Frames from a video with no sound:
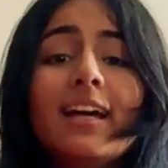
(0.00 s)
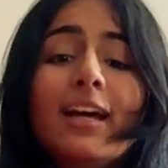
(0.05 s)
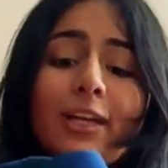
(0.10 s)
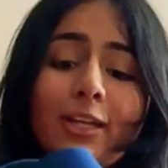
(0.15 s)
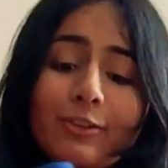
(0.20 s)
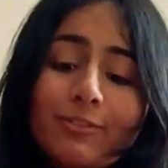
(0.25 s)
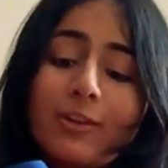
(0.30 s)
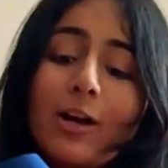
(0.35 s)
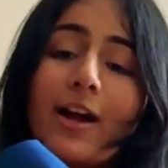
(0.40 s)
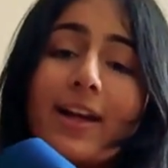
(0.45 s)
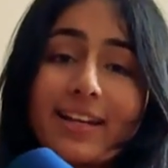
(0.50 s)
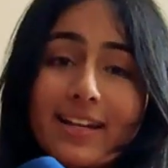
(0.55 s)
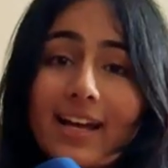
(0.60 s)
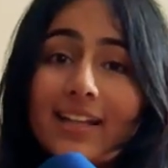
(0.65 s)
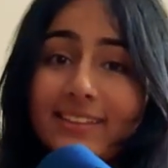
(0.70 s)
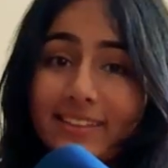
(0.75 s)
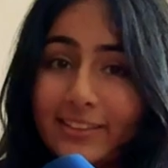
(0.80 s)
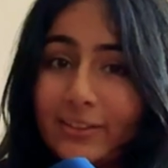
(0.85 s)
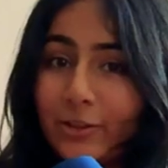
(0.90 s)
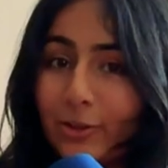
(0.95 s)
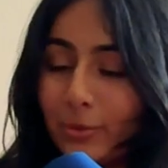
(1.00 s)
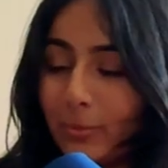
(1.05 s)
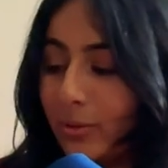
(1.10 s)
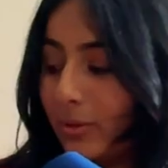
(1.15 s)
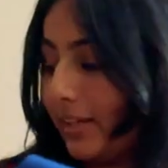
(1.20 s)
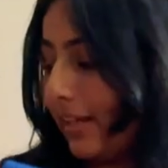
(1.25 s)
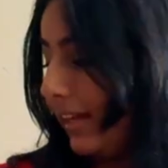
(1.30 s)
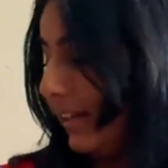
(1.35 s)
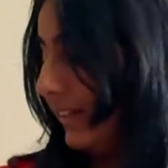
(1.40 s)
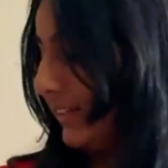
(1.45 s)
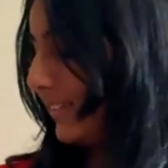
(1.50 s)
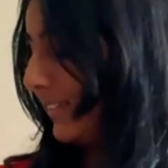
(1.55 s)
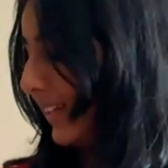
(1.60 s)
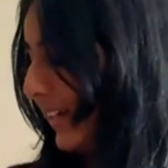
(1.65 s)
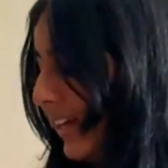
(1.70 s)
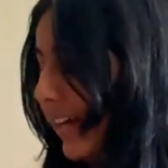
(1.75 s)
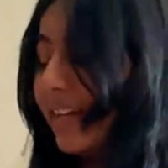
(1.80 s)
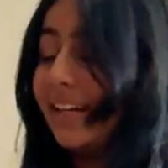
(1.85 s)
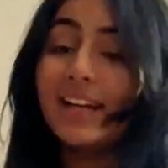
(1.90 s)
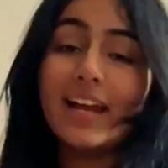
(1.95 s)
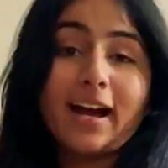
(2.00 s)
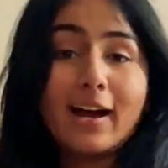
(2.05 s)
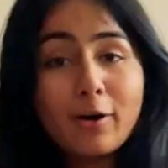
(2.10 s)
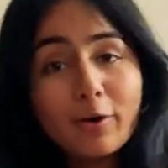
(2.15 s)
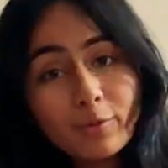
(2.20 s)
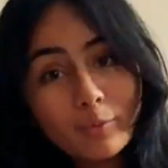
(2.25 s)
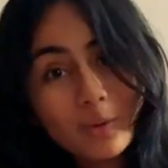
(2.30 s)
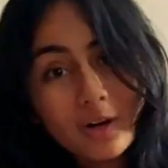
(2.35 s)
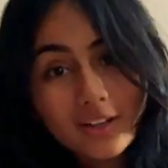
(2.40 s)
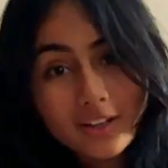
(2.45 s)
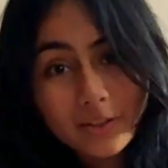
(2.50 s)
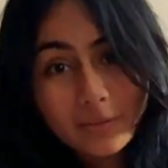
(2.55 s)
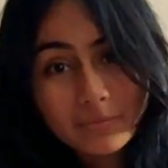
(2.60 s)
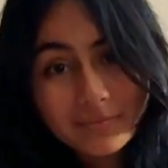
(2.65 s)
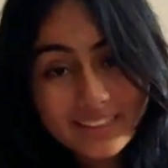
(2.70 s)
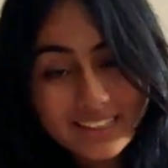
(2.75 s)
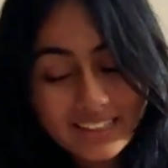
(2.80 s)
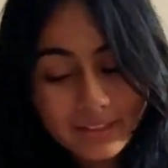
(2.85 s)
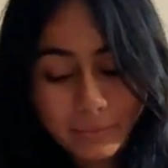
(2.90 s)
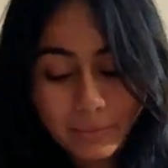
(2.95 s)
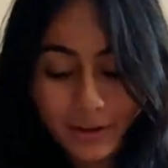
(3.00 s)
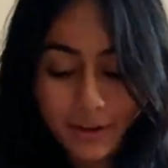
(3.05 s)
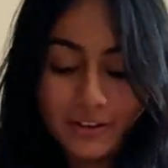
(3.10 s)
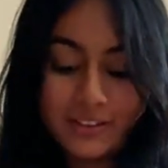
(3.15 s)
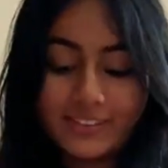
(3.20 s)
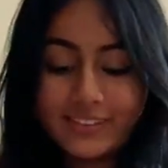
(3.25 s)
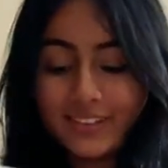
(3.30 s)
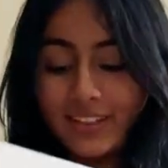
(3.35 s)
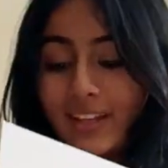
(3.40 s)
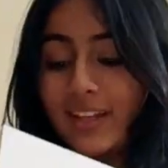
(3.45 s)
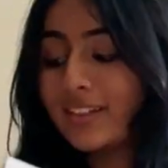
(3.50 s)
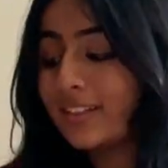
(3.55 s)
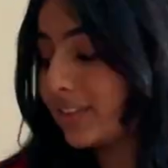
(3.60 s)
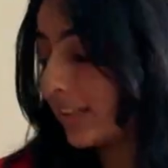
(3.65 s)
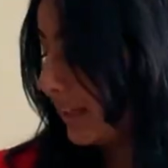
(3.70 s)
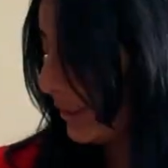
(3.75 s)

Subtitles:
you've got a nice and durable case. Now what comes in the box? So